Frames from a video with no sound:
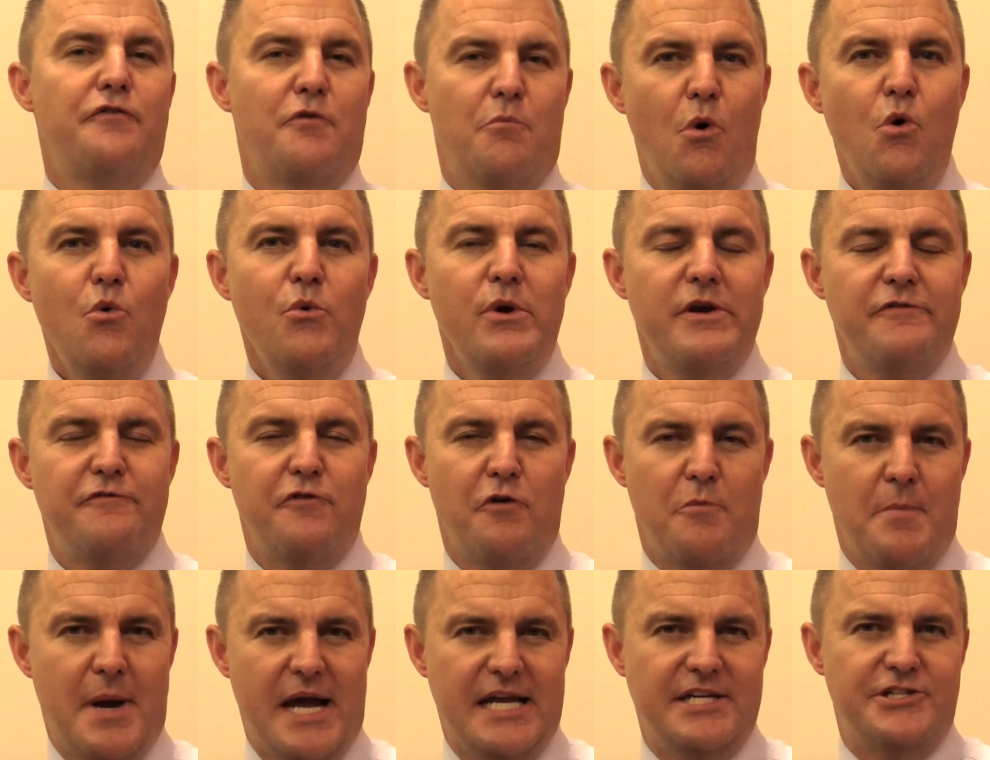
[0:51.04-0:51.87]
for more
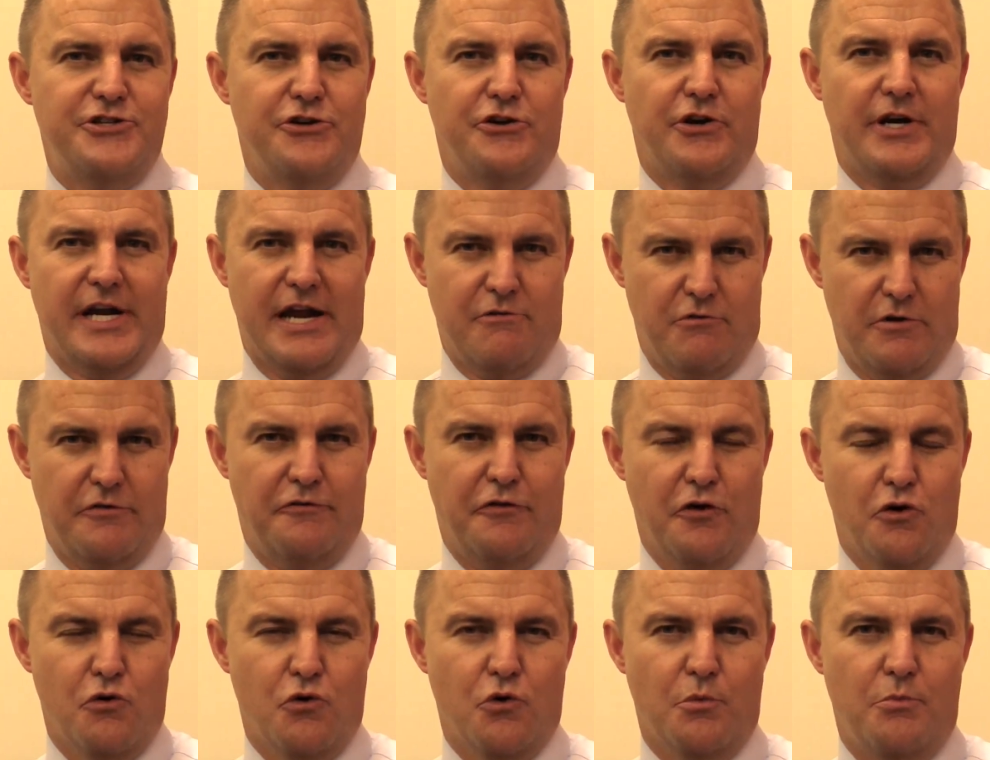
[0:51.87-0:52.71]
information on our
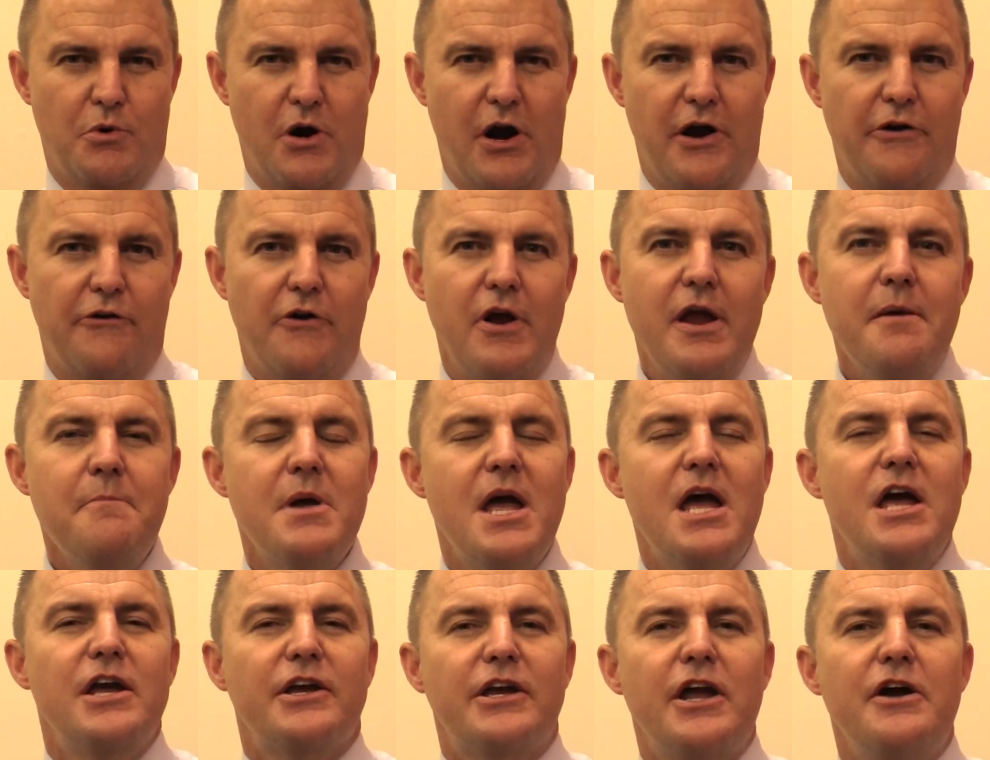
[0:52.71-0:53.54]
referral program,
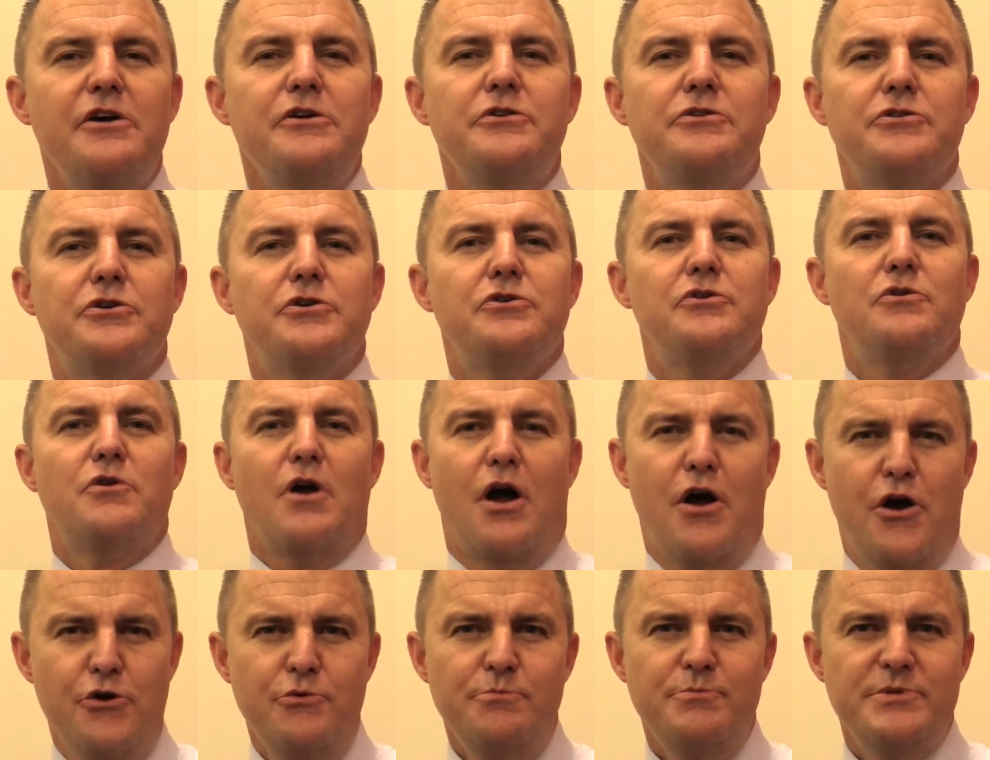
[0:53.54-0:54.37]
go to
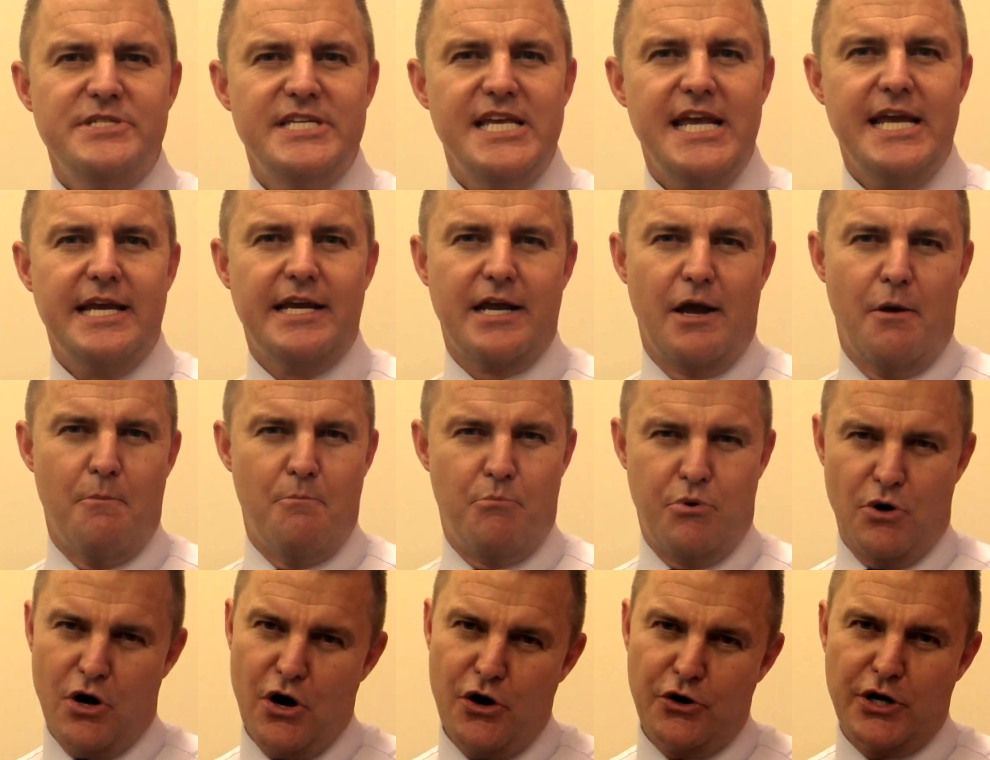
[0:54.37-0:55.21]
homesec
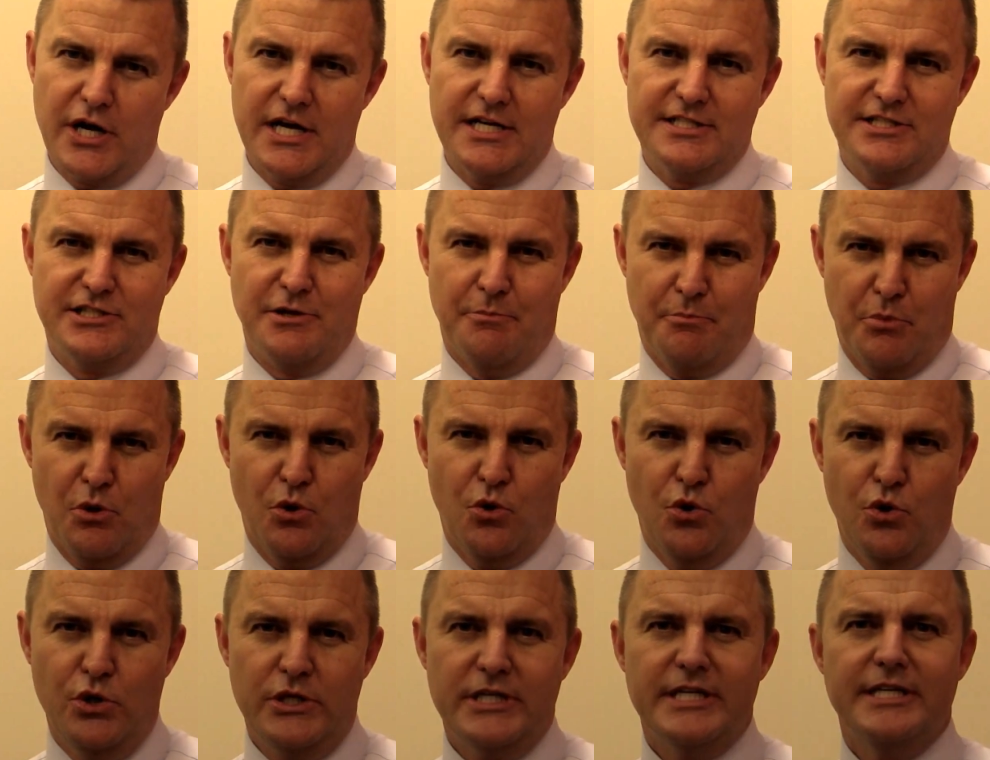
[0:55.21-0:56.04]
broker
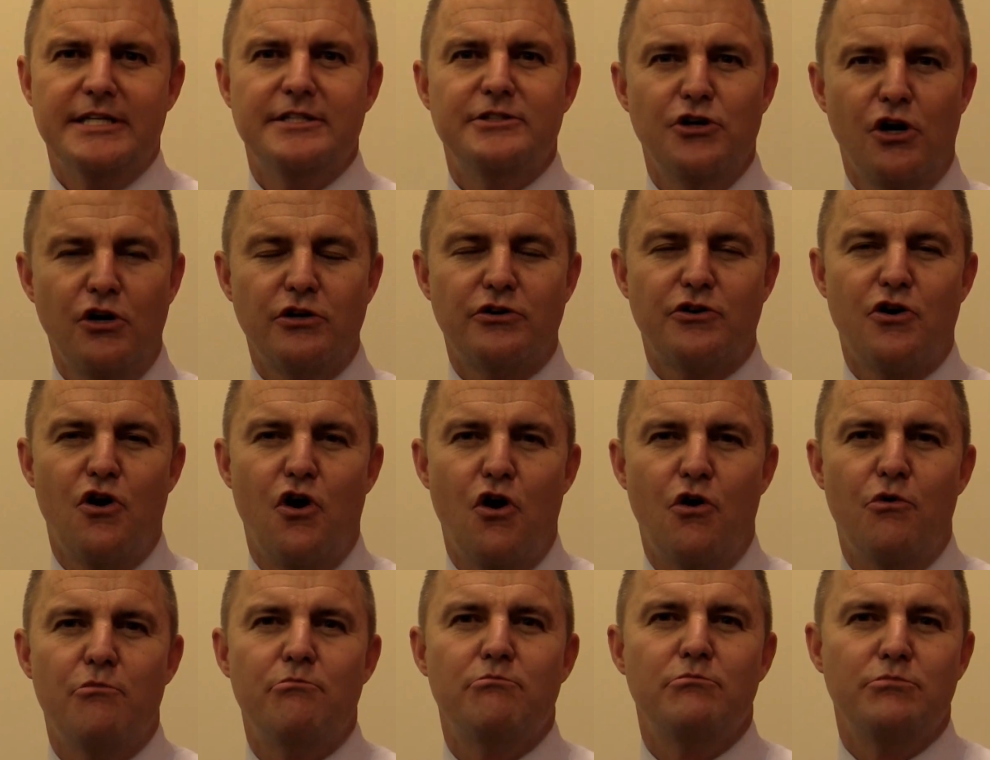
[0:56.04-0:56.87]
support dot
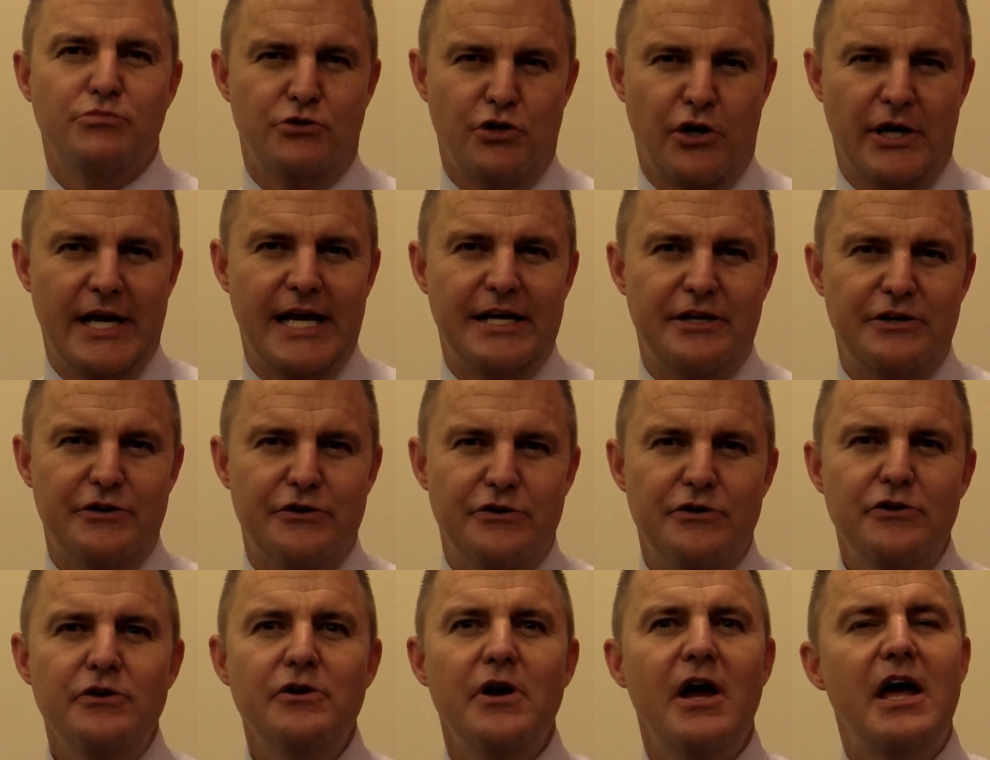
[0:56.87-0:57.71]
com dot a
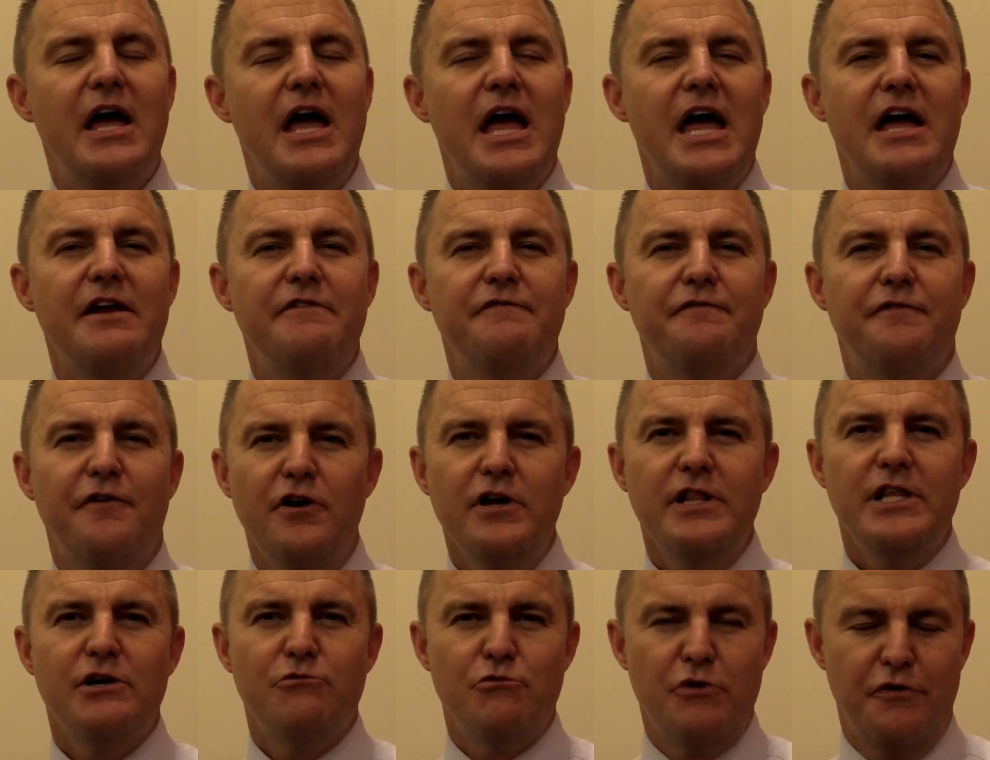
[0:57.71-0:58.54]
u and
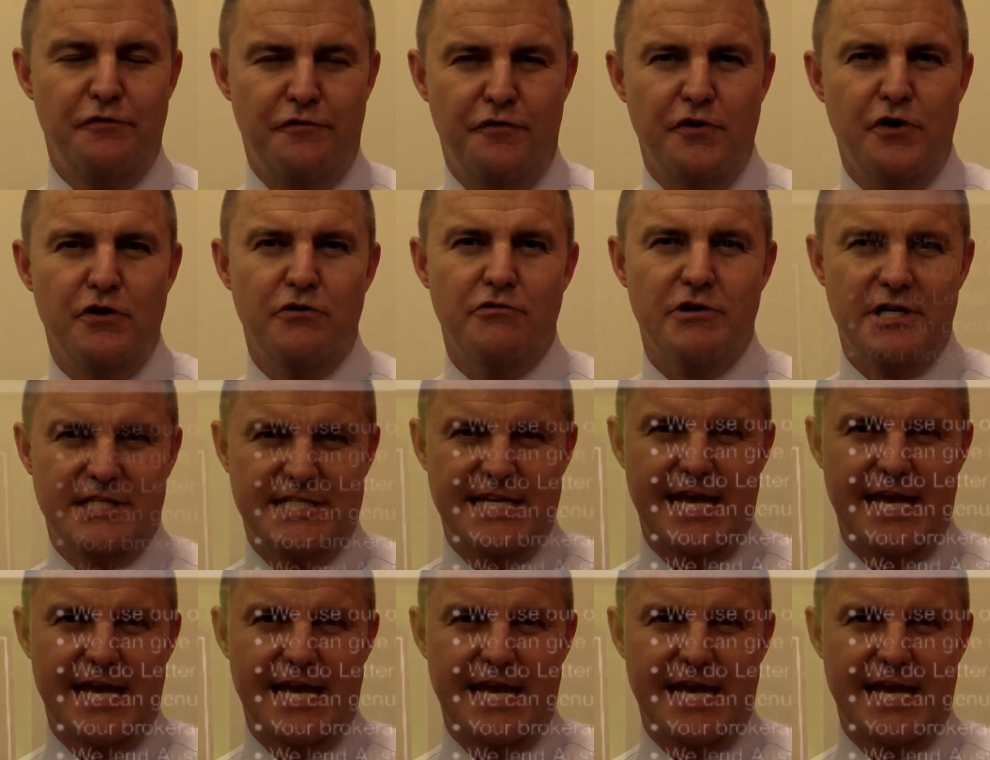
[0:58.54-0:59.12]
find the referrer